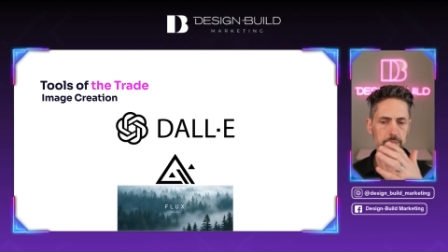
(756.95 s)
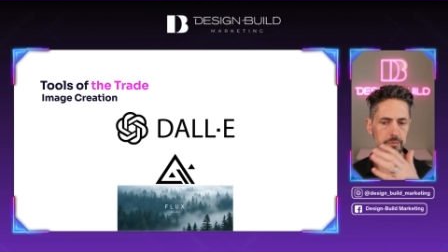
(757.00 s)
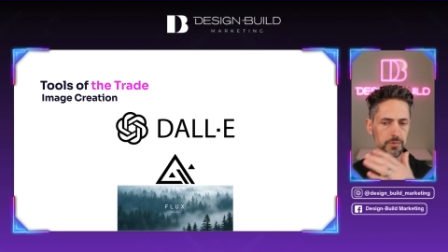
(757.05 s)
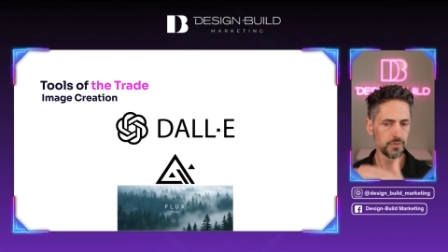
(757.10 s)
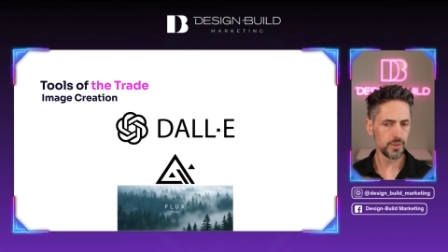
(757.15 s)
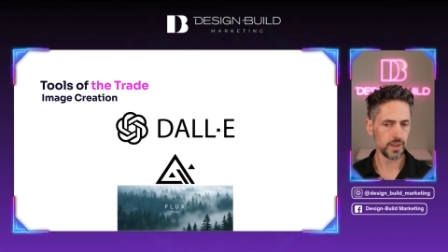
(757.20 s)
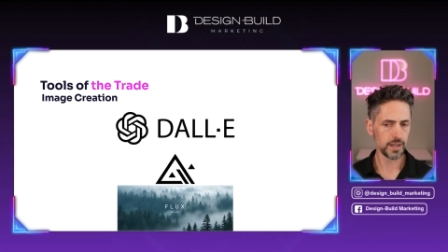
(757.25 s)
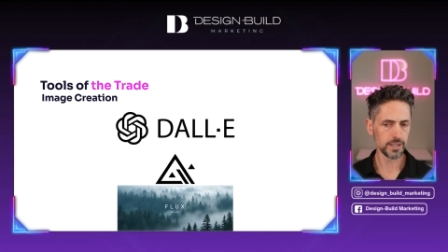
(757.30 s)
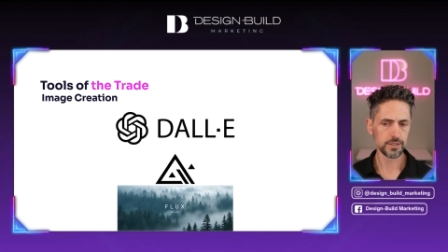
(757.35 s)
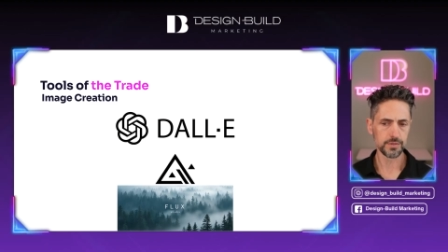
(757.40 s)

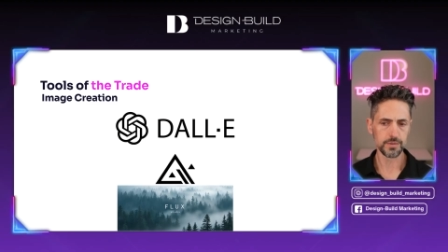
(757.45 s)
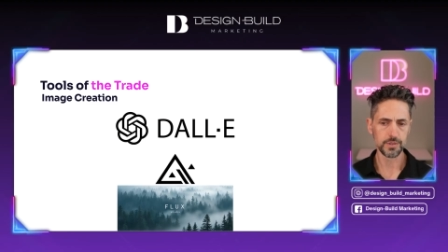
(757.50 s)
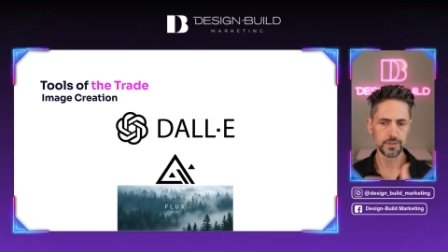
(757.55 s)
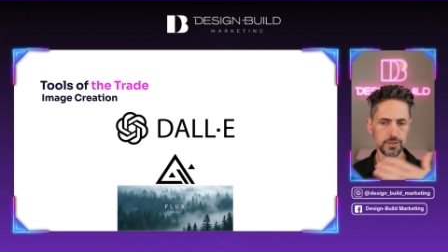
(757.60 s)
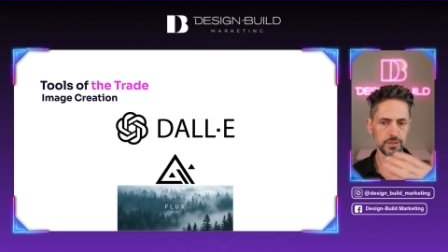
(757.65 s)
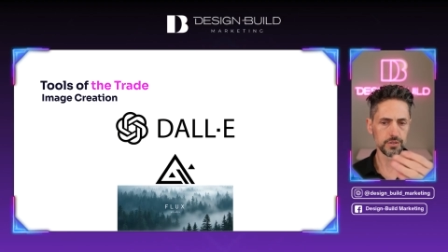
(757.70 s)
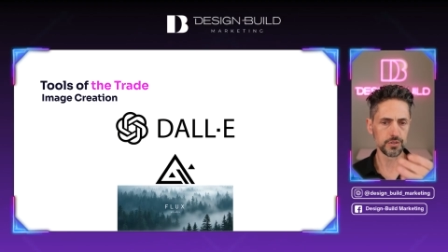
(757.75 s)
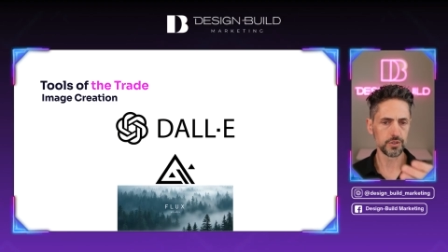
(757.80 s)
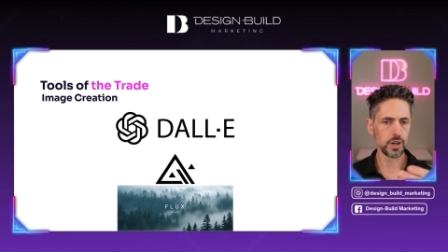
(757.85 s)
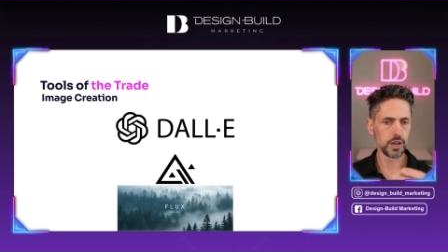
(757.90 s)
Flux
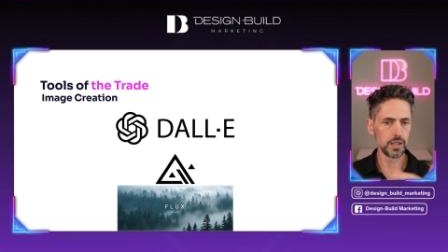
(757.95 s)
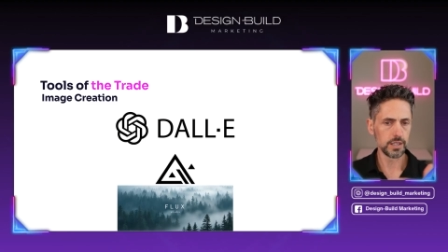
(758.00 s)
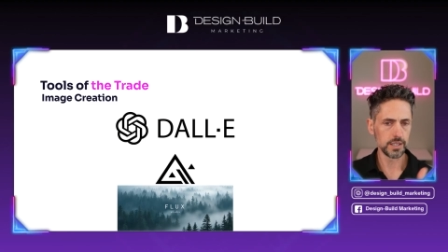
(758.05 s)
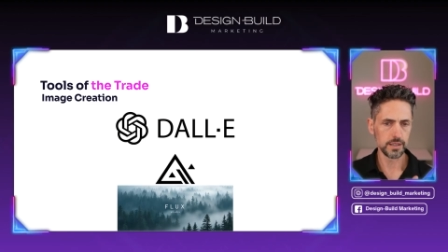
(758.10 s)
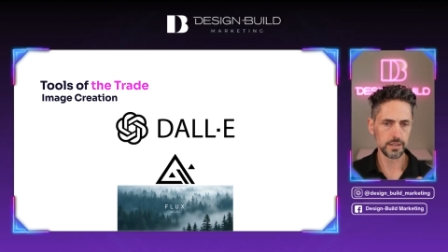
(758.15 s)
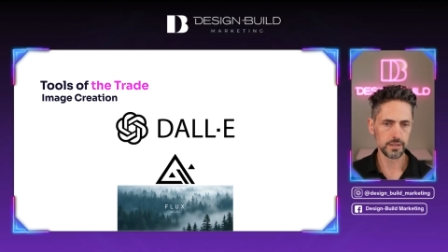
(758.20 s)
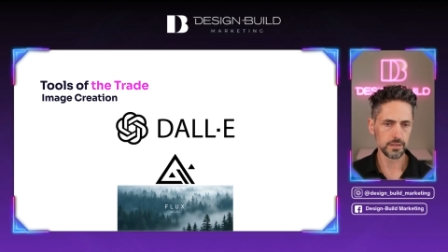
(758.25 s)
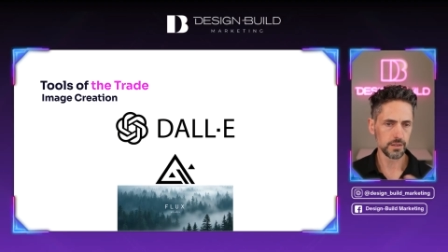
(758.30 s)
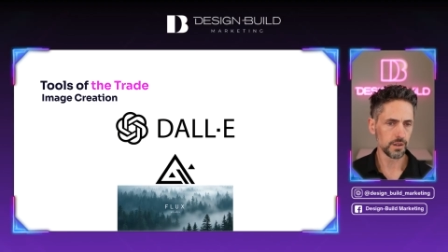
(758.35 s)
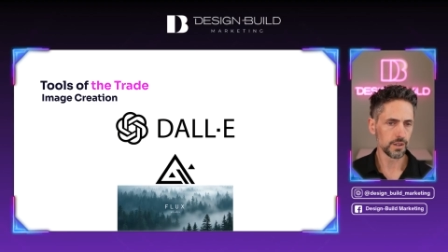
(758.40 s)
versus DALL-E,
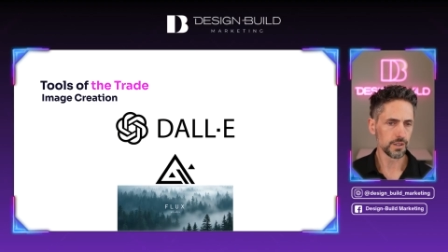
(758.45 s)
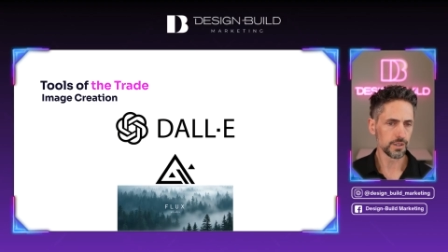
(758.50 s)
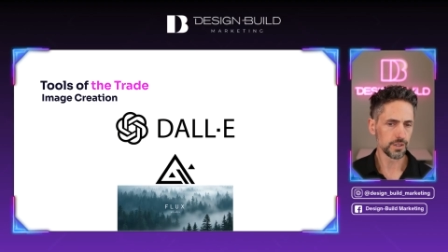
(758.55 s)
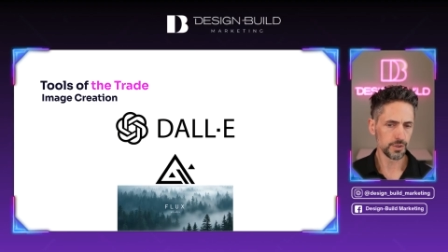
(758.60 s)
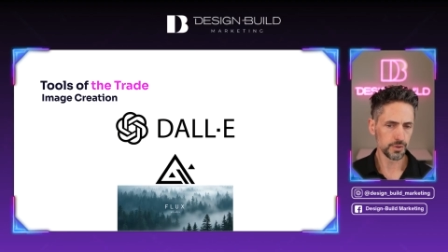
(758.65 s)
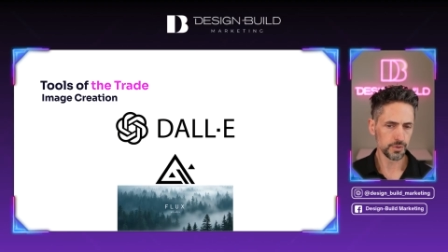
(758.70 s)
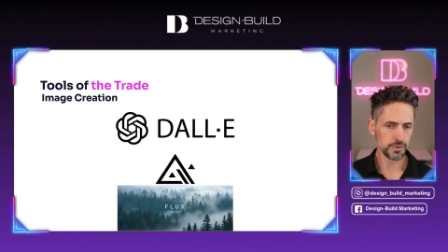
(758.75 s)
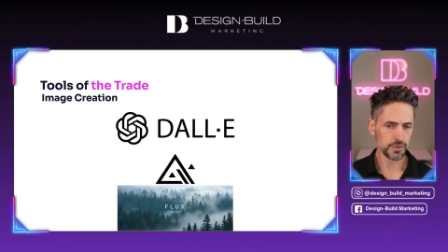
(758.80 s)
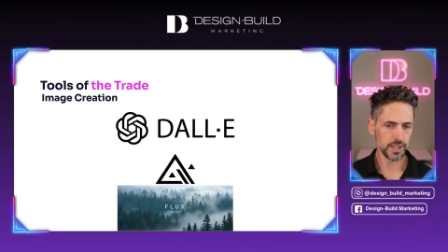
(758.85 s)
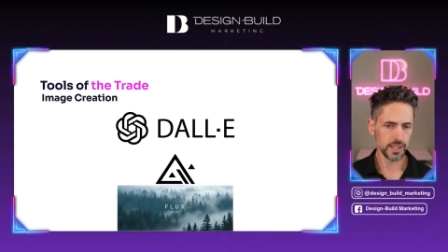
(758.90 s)
there are
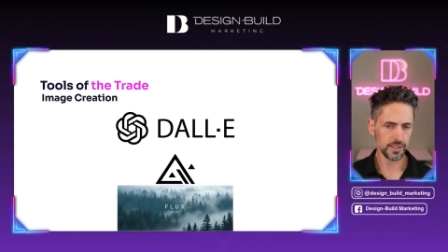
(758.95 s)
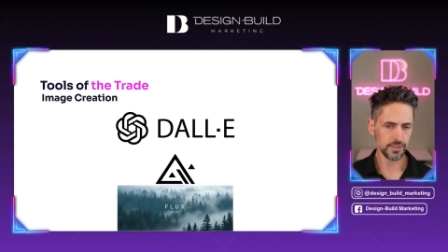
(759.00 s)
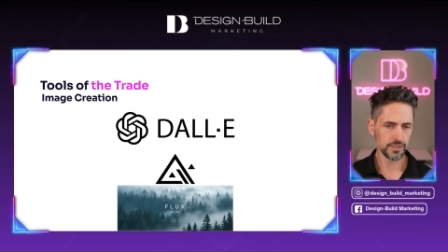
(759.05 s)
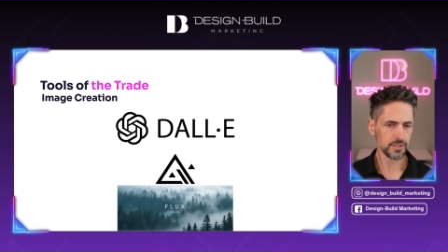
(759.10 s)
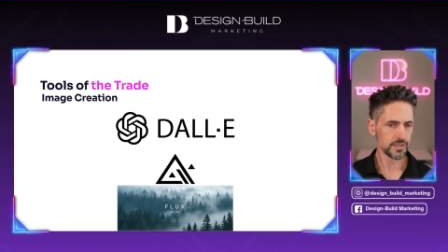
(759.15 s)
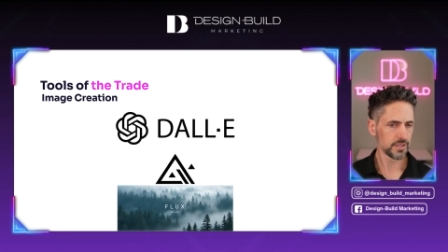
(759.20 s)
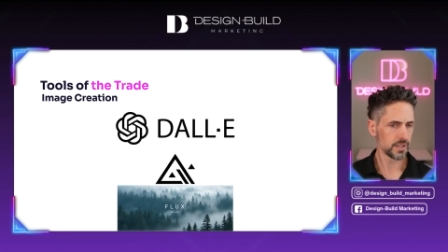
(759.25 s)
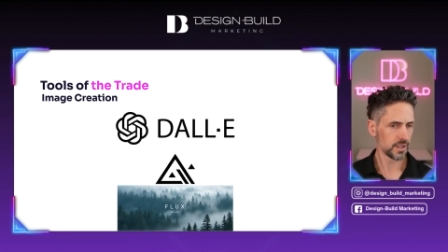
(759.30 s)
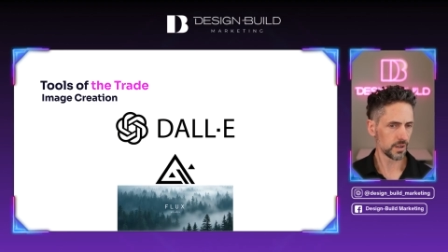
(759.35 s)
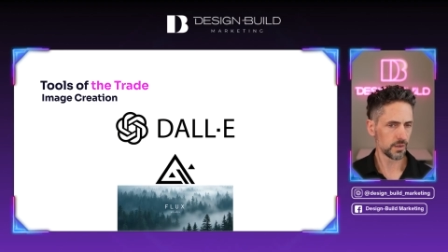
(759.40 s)
use
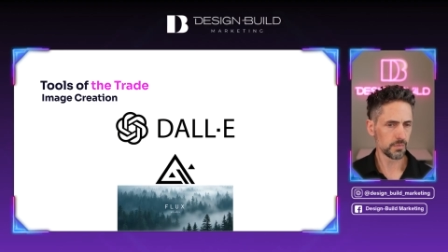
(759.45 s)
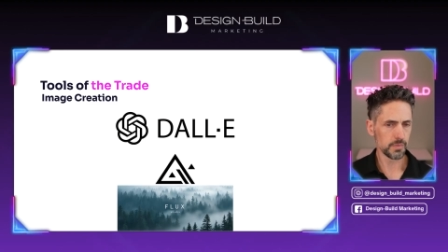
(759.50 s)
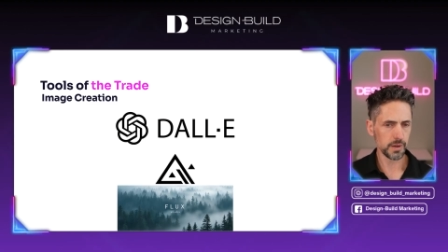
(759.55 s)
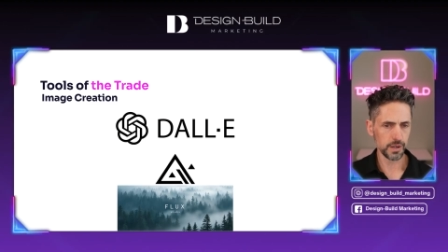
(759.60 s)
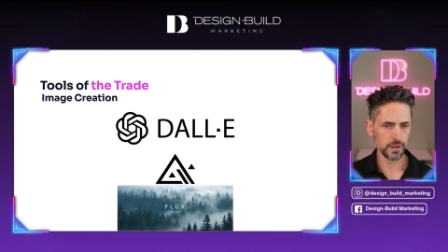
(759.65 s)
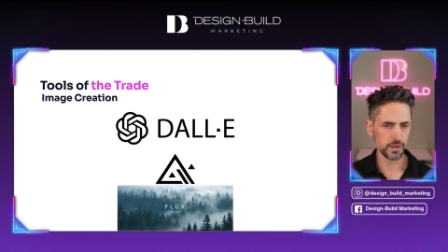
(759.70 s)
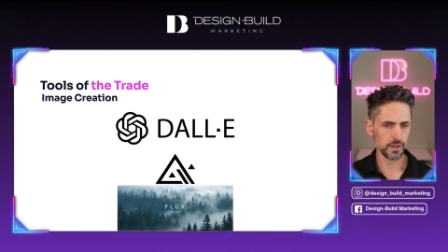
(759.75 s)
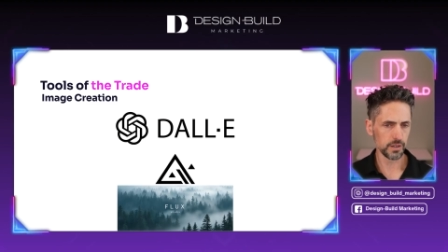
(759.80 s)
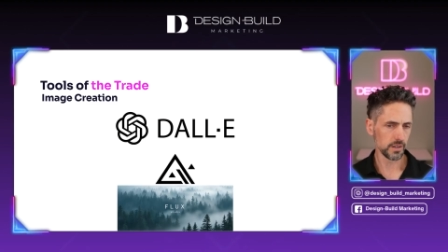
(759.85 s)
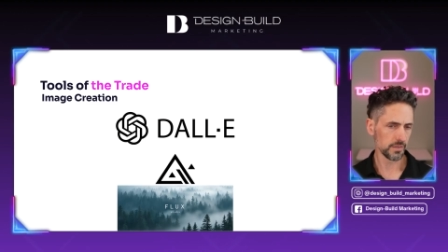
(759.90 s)
cases that are
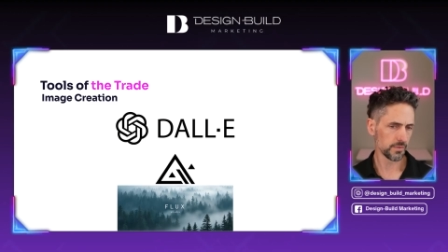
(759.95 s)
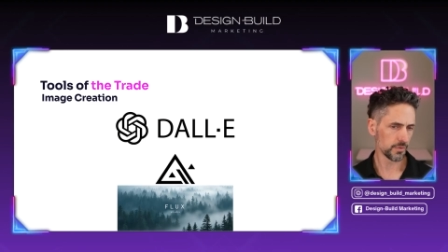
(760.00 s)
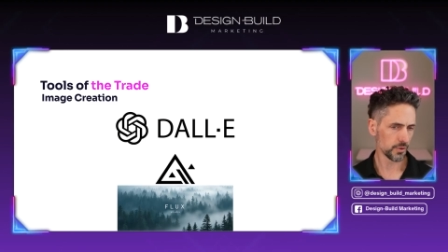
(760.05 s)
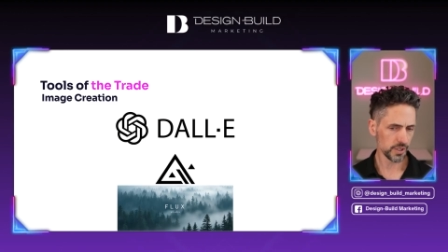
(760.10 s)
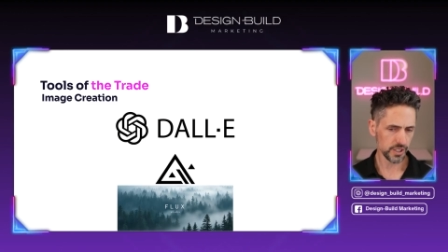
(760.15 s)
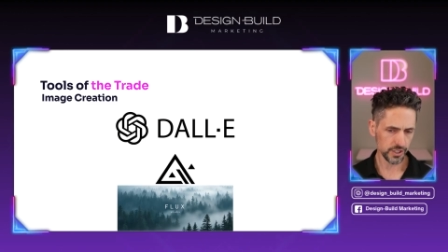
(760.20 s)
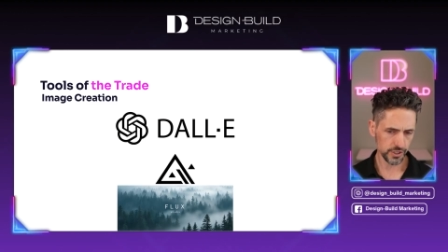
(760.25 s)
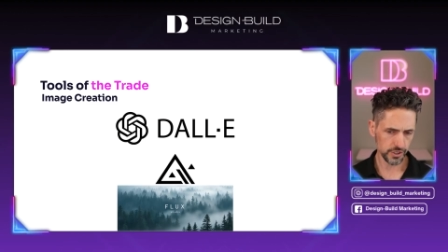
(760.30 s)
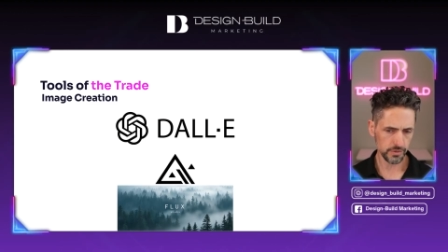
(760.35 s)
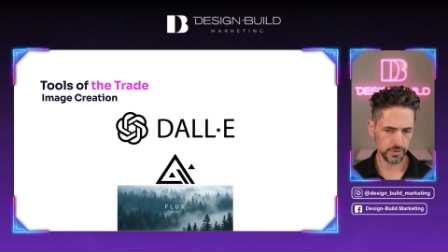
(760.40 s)
better for
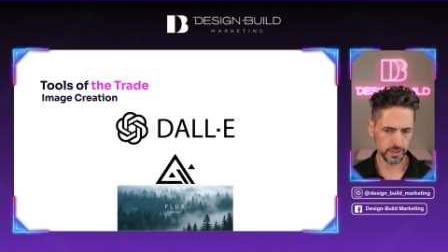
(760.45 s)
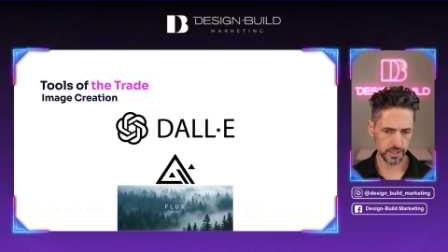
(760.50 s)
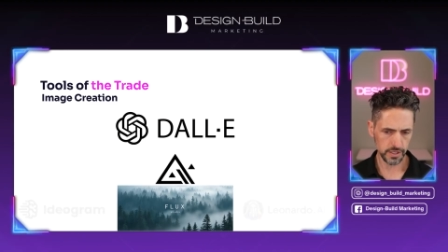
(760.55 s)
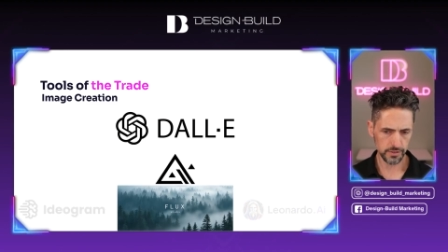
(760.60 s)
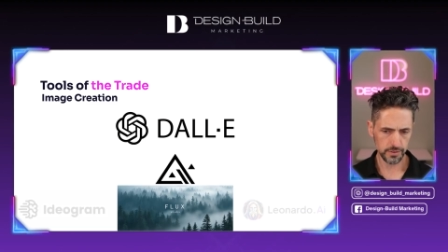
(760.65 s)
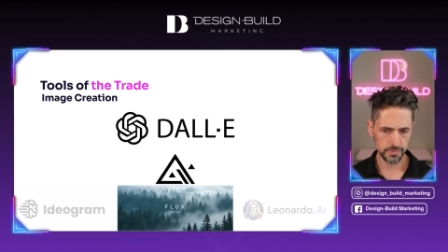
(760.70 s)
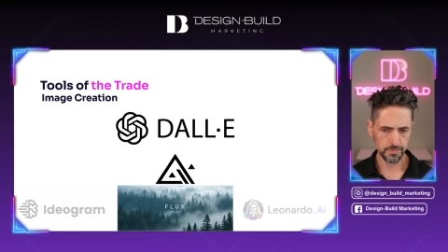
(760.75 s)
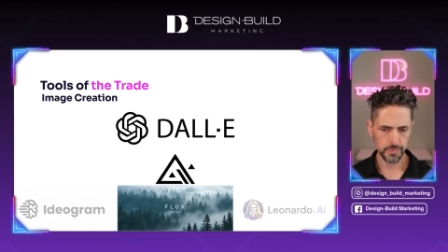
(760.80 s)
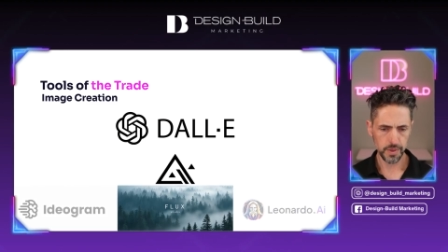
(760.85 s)
each of these.